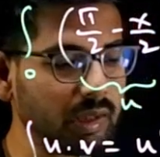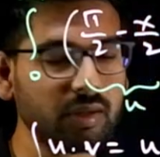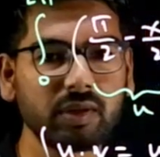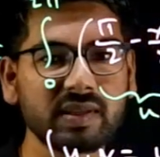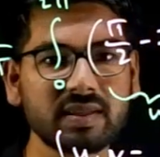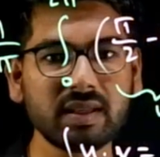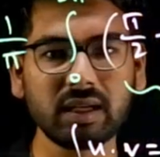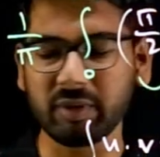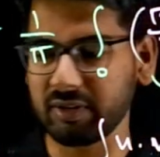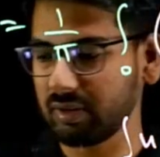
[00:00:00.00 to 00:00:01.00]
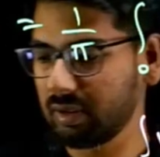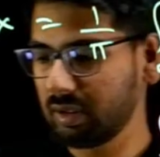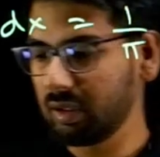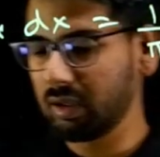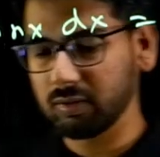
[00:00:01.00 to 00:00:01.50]
So this is the limits.
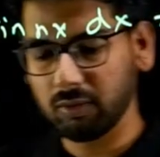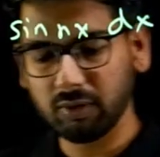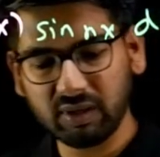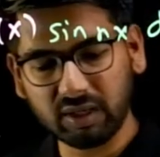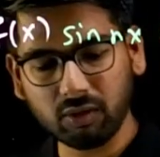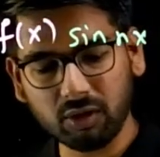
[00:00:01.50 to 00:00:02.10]
So what do you get?